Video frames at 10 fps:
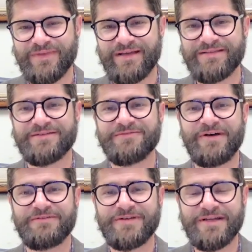It's a
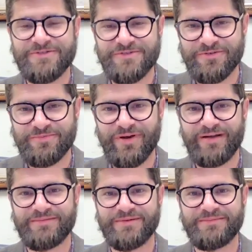foundational
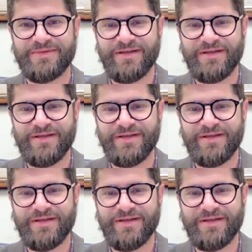problem.